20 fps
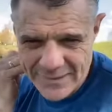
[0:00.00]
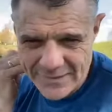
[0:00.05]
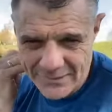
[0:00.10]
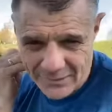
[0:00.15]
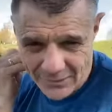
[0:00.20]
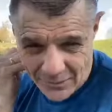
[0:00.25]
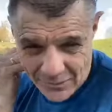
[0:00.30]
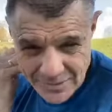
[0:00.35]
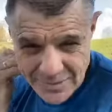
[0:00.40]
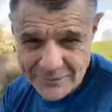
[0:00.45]

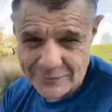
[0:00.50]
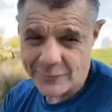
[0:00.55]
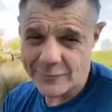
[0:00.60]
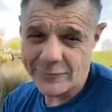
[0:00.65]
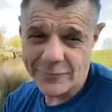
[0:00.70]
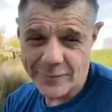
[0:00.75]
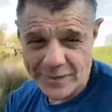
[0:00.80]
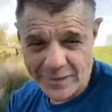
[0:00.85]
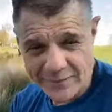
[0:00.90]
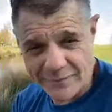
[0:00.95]
ask for
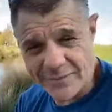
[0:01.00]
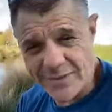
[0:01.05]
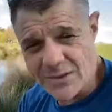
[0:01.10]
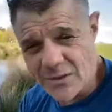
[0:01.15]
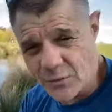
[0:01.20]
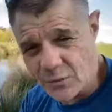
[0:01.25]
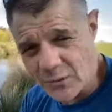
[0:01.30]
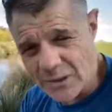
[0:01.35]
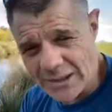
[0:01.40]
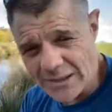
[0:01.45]

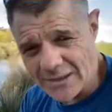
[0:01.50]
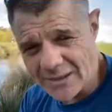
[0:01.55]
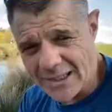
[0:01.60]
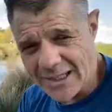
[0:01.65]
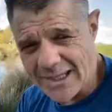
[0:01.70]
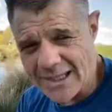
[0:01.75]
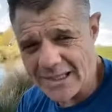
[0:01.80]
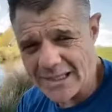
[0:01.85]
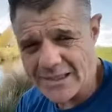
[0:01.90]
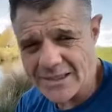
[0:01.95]
forgiveness well,
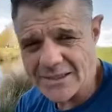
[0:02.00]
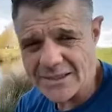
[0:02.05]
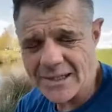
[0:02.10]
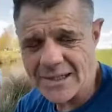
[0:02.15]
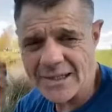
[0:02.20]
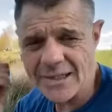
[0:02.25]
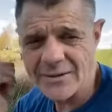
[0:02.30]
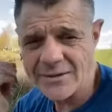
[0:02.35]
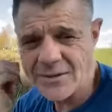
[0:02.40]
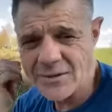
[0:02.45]
and
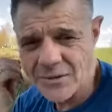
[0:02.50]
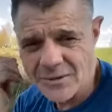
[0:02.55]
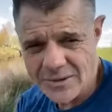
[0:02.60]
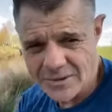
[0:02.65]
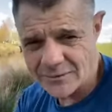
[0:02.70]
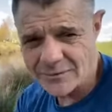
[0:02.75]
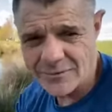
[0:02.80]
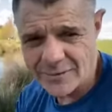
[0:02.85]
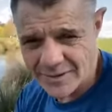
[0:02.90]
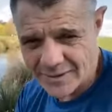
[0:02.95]
how you
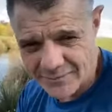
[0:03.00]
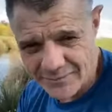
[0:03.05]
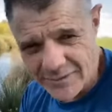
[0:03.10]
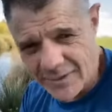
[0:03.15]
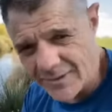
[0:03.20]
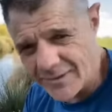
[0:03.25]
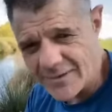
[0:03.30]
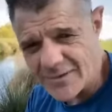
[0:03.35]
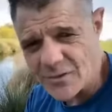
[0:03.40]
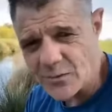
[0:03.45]
can forgive
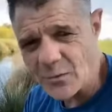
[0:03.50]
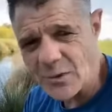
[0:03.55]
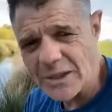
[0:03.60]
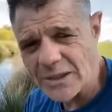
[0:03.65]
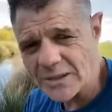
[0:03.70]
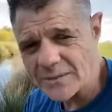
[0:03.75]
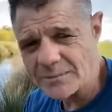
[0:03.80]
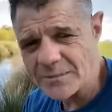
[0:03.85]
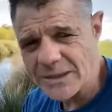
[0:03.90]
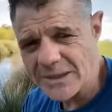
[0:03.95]
others
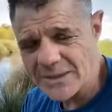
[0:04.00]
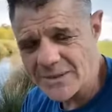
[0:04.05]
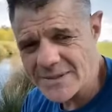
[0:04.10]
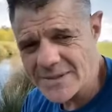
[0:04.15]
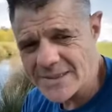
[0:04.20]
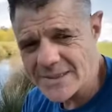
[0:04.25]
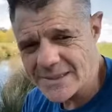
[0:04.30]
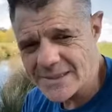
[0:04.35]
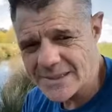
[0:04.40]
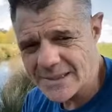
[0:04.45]
well,
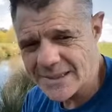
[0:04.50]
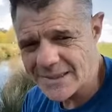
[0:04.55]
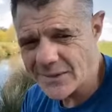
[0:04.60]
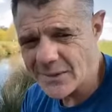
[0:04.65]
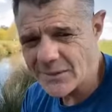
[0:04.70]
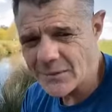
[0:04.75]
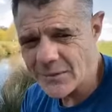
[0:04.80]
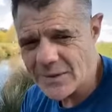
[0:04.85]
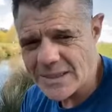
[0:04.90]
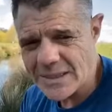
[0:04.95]
because
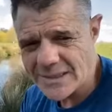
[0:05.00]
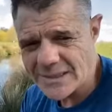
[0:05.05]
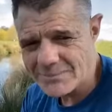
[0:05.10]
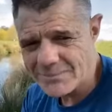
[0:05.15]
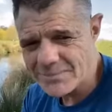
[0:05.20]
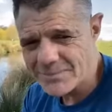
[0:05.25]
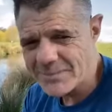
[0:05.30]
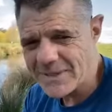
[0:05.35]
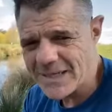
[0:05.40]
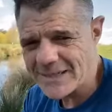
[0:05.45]
we can
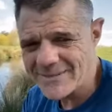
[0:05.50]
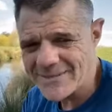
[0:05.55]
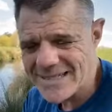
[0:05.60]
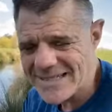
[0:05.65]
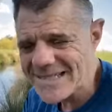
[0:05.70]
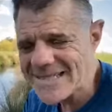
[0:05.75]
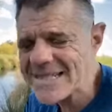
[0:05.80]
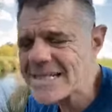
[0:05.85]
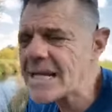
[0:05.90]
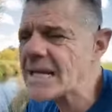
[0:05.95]
have the
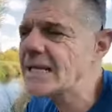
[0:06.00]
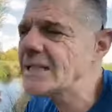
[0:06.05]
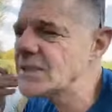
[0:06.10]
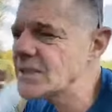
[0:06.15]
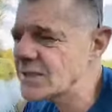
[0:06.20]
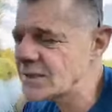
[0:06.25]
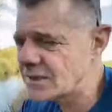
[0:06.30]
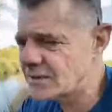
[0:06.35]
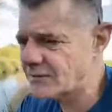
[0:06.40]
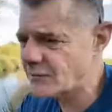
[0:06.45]

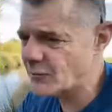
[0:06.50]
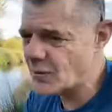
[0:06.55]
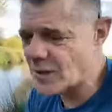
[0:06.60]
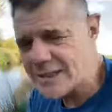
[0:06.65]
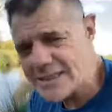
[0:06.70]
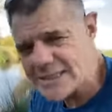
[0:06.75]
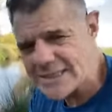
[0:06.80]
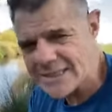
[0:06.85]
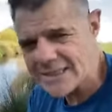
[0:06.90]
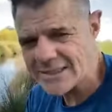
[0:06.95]
intention of
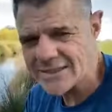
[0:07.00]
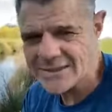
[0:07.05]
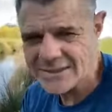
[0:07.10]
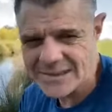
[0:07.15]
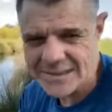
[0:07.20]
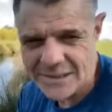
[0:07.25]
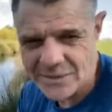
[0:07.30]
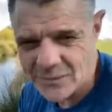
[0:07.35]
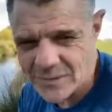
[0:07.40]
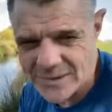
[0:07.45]
wanting to
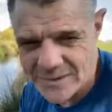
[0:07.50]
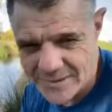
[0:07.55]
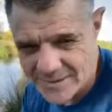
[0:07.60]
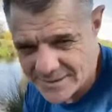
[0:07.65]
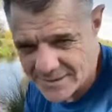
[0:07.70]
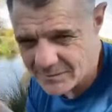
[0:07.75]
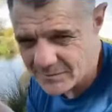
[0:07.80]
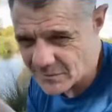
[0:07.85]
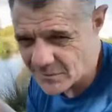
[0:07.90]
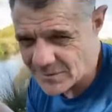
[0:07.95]
deal with the
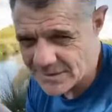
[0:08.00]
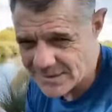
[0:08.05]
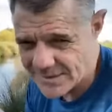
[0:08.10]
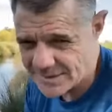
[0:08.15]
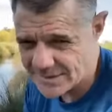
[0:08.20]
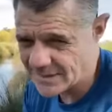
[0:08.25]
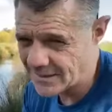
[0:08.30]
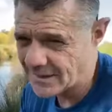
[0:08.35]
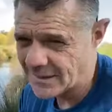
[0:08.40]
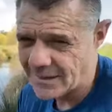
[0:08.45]

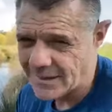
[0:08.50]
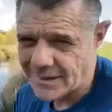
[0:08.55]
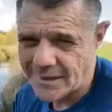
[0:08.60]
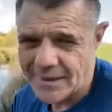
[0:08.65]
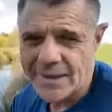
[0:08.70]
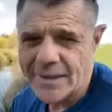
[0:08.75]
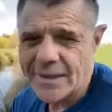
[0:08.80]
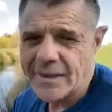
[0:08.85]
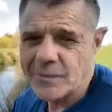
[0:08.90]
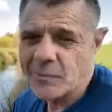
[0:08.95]
separation,
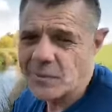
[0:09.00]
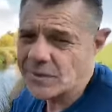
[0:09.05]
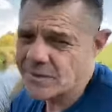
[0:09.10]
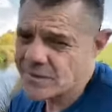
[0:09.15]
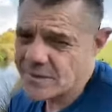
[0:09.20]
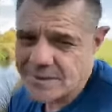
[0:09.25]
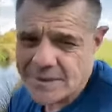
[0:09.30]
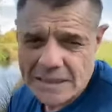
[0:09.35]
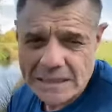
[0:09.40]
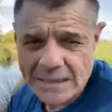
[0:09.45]
but
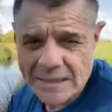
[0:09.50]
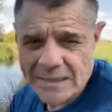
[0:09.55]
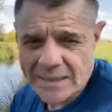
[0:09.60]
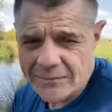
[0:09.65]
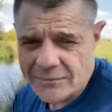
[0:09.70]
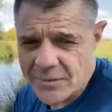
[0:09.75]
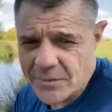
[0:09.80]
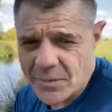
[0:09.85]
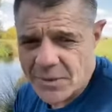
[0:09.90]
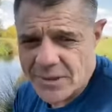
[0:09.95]
just like
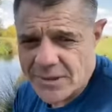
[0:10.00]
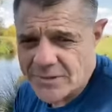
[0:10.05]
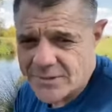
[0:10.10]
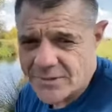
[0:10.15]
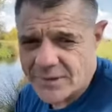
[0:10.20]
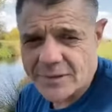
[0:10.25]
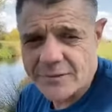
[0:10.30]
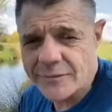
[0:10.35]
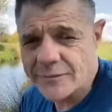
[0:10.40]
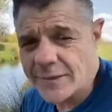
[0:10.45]
everybody's
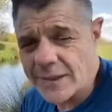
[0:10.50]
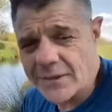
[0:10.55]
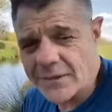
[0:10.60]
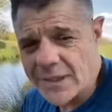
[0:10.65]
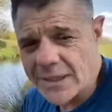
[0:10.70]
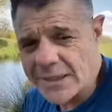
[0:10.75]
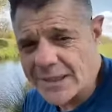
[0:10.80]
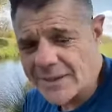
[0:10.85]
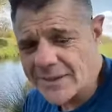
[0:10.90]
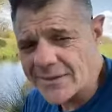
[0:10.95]
trying to figure
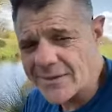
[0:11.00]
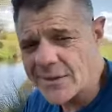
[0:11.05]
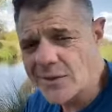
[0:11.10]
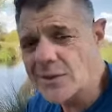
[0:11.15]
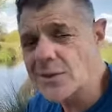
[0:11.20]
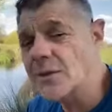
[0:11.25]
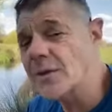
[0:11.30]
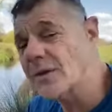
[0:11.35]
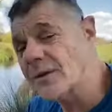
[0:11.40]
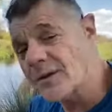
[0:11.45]
out how to
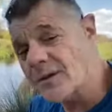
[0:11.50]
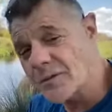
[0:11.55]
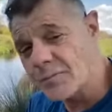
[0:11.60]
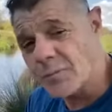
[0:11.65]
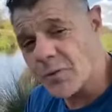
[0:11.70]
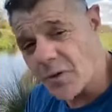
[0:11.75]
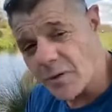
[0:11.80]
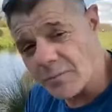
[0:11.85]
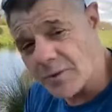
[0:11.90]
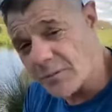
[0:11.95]
cure this
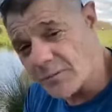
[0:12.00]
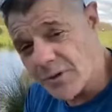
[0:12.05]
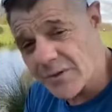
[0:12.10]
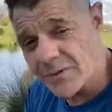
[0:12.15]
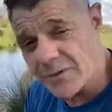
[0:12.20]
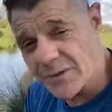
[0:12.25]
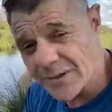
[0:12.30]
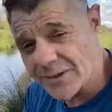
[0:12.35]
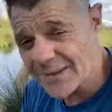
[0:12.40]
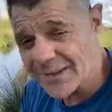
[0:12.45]
problem
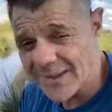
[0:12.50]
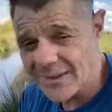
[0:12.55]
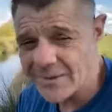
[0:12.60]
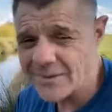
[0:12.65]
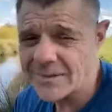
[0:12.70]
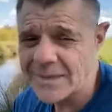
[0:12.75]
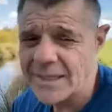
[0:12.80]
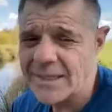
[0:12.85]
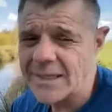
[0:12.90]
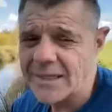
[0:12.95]
we've got
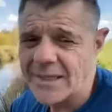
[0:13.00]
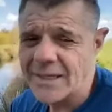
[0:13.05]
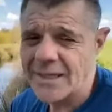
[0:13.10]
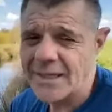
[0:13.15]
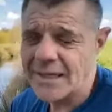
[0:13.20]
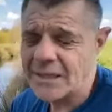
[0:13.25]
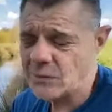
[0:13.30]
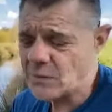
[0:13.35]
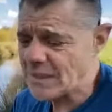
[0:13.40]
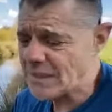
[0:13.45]
now,
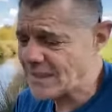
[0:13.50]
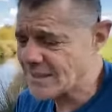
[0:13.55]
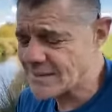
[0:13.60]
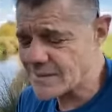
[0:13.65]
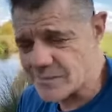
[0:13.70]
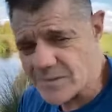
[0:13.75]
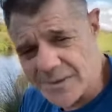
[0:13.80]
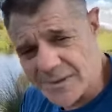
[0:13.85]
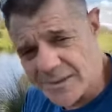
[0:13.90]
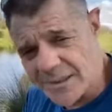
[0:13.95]
and we need
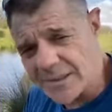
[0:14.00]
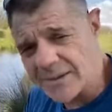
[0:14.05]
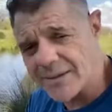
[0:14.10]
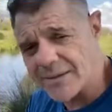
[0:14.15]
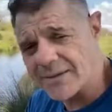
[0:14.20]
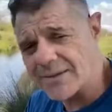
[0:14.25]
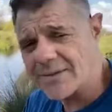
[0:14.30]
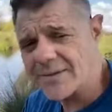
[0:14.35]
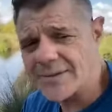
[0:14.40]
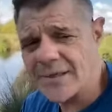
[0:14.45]
some
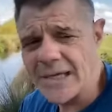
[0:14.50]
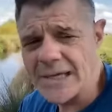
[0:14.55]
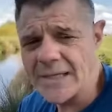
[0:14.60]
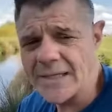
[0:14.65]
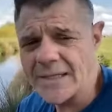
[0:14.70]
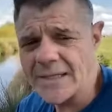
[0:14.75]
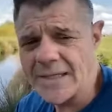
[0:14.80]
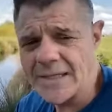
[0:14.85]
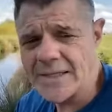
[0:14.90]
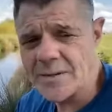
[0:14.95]
skills
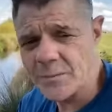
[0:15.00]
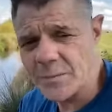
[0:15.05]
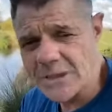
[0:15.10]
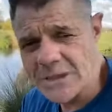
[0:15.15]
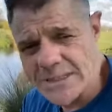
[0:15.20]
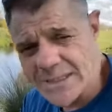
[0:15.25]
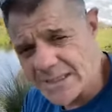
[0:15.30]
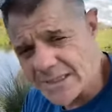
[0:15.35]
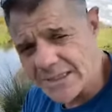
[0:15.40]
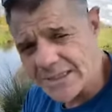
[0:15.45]
and
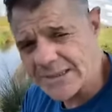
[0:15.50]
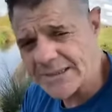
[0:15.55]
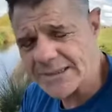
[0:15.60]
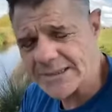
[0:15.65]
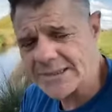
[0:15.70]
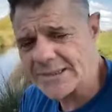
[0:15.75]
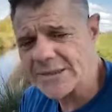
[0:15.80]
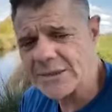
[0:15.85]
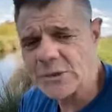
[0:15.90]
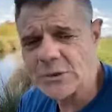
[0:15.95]

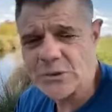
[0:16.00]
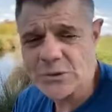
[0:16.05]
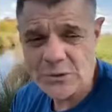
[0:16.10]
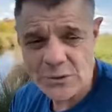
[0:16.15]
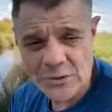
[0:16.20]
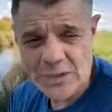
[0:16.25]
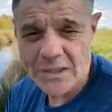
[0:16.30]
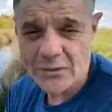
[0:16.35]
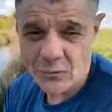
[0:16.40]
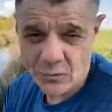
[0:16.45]
expertise to
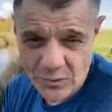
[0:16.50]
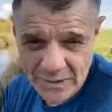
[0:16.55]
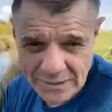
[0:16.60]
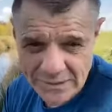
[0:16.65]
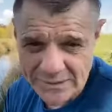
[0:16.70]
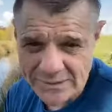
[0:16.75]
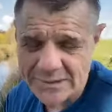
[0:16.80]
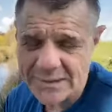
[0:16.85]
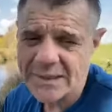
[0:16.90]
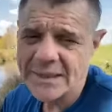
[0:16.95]
do that
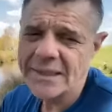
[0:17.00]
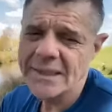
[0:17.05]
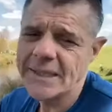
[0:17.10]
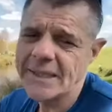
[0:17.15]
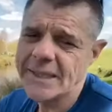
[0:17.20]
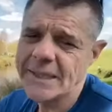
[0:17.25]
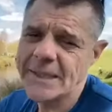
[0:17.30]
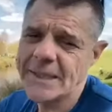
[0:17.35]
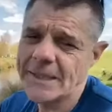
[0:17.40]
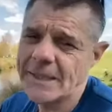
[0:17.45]
well.
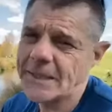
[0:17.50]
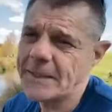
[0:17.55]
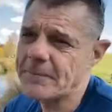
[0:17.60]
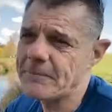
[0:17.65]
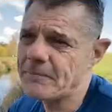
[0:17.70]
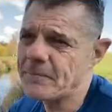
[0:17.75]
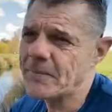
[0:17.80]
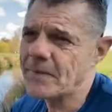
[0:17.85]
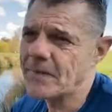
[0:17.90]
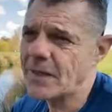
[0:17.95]

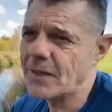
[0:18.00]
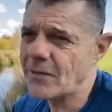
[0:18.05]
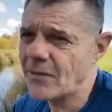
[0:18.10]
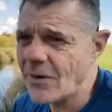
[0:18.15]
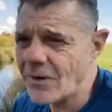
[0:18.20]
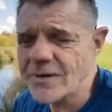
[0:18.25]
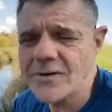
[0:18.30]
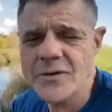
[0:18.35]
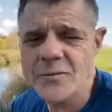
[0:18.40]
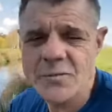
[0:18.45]
There
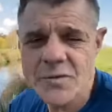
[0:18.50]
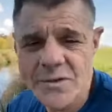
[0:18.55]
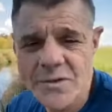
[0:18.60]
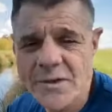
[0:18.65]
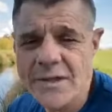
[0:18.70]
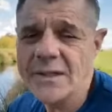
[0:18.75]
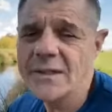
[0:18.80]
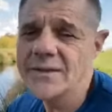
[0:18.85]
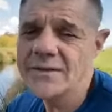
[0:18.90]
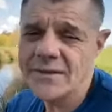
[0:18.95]
are some
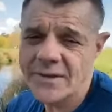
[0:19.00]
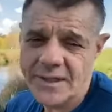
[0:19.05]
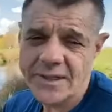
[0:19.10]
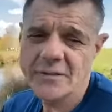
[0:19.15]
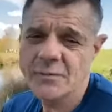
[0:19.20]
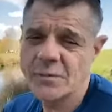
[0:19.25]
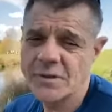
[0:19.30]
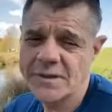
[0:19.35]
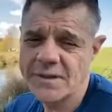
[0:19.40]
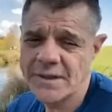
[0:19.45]
skills and
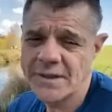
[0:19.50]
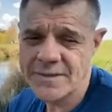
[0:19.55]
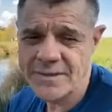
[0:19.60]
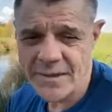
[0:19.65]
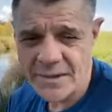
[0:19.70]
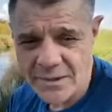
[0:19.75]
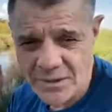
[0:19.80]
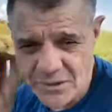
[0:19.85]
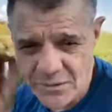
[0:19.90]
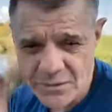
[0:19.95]
expertise
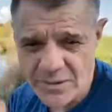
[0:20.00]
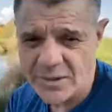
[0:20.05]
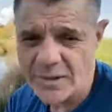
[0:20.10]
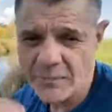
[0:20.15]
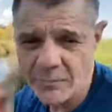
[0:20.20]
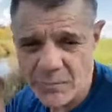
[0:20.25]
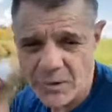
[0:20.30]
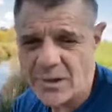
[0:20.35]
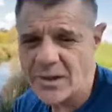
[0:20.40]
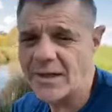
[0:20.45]
that you can
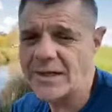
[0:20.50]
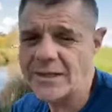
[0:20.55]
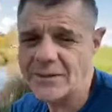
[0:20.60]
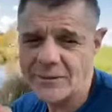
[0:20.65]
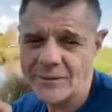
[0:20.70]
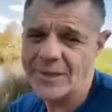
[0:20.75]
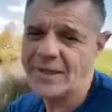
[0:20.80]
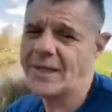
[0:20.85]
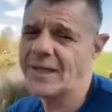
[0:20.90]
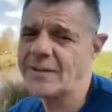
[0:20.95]
apply in
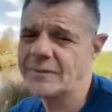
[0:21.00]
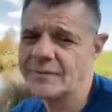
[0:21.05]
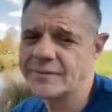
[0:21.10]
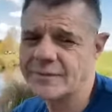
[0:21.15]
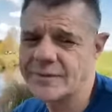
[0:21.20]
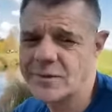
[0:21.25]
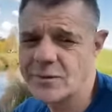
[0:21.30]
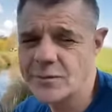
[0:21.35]
your life to